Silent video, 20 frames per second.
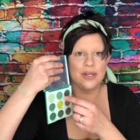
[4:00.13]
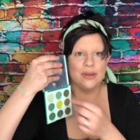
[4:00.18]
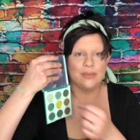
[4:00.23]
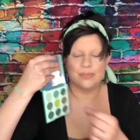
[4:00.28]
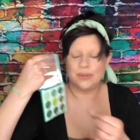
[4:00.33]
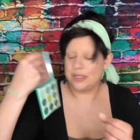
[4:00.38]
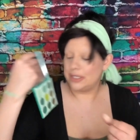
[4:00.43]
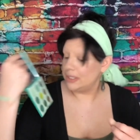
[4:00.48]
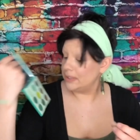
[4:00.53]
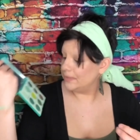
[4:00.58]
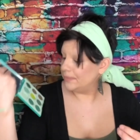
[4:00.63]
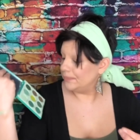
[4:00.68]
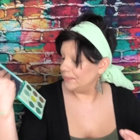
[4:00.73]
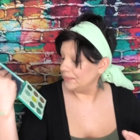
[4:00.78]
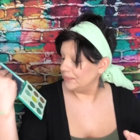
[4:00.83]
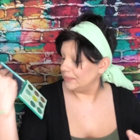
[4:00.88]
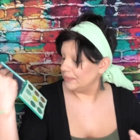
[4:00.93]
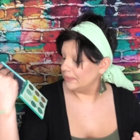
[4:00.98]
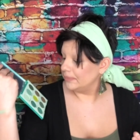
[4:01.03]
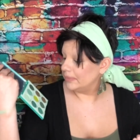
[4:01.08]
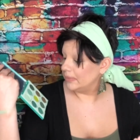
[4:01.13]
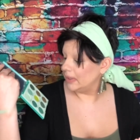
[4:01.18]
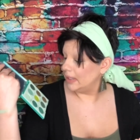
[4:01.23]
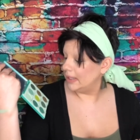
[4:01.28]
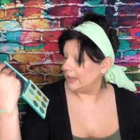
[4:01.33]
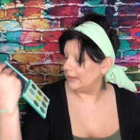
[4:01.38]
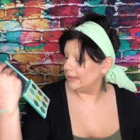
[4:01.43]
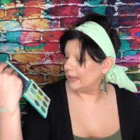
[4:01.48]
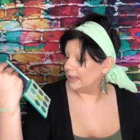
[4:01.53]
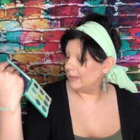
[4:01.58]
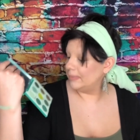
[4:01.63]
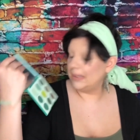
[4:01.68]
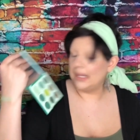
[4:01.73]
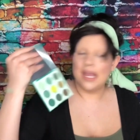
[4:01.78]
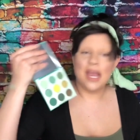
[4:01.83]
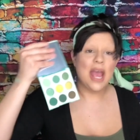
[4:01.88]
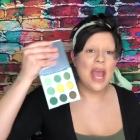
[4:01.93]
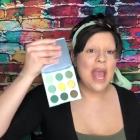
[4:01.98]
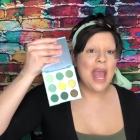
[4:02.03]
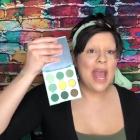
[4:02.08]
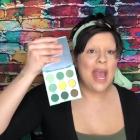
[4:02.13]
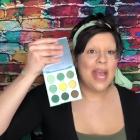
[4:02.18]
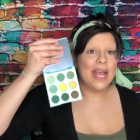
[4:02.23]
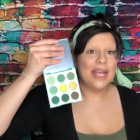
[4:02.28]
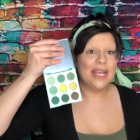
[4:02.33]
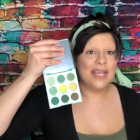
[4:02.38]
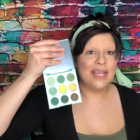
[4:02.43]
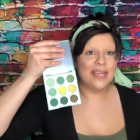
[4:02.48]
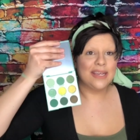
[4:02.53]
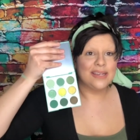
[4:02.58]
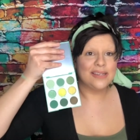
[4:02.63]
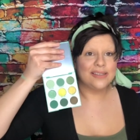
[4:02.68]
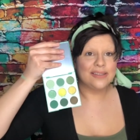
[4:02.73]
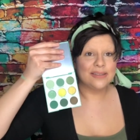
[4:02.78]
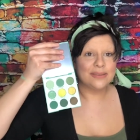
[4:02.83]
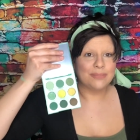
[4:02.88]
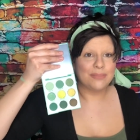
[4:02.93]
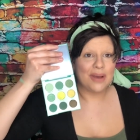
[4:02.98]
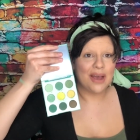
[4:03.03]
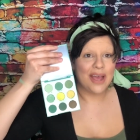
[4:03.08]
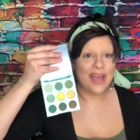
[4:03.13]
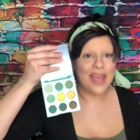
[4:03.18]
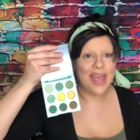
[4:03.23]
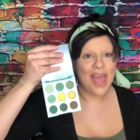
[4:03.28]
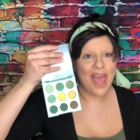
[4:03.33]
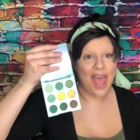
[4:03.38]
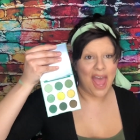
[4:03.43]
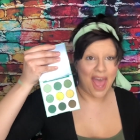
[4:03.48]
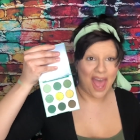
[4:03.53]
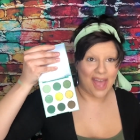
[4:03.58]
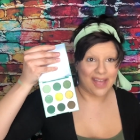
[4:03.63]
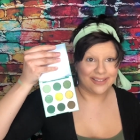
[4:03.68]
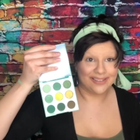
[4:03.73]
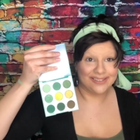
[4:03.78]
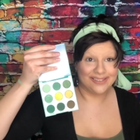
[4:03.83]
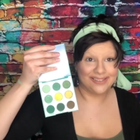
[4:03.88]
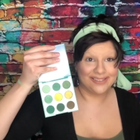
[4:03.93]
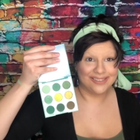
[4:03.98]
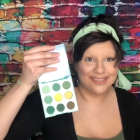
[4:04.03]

number 2 is gonna be Kiss My Hass.